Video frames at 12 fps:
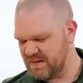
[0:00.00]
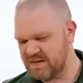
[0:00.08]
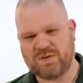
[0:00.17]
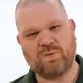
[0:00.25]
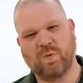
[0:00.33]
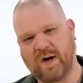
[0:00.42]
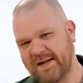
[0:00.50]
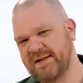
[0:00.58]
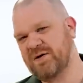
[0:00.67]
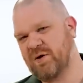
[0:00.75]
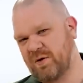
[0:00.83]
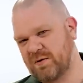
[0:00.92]
Do you want
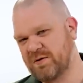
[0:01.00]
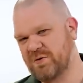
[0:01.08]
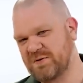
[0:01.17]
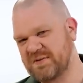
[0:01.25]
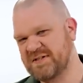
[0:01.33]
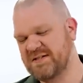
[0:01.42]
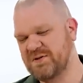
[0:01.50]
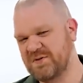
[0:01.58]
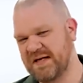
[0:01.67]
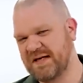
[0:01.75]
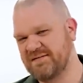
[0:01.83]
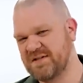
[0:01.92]
an all Cold Steel
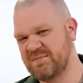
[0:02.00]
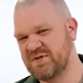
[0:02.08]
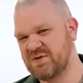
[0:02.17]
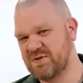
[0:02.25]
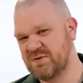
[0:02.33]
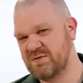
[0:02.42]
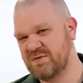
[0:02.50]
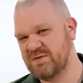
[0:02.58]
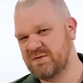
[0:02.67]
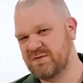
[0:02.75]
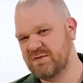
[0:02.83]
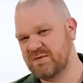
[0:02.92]
Knives episode?
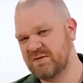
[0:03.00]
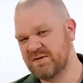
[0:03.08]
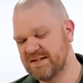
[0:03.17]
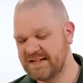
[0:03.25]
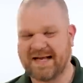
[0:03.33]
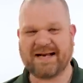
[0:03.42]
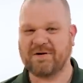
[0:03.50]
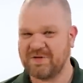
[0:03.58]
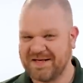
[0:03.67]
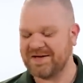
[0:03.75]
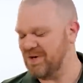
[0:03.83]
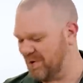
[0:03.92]
This is kind of how
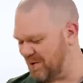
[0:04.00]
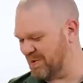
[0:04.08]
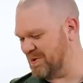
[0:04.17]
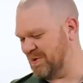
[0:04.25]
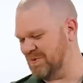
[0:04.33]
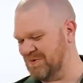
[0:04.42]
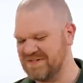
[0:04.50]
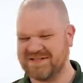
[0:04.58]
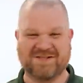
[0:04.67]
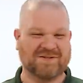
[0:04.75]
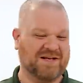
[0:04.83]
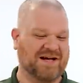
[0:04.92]
you get an all Cold
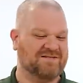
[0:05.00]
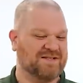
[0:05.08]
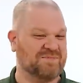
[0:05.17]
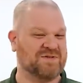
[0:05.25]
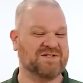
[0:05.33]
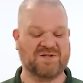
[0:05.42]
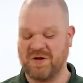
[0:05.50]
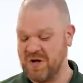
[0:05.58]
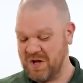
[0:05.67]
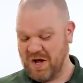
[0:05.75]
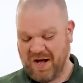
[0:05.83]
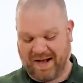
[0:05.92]
Steel Knives episode.
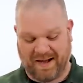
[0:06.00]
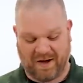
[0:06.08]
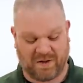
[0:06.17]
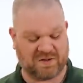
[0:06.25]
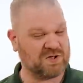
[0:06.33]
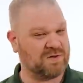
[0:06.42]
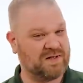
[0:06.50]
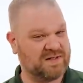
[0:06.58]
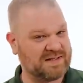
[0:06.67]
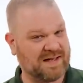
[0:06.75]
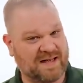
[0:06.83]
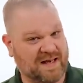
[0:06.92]
All joking
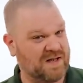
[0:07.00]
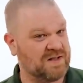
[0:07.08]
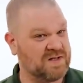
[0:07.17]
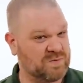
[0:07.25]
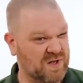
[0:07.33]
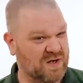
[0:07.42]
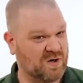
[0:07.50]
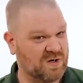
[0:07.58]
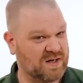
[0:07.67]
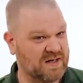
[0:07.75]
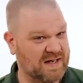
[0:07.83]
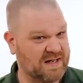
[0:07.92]
aside, any of these big
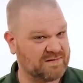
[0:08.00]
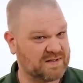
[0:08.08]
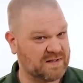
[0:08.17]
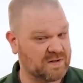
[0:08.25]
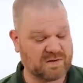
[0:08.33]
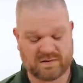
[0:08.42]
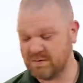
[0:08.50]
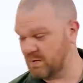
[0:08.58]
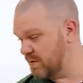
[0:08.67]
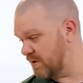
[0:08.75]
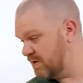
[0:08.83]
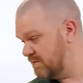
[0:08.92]
honkin' knives here,
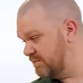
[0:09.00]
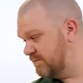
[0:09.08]
or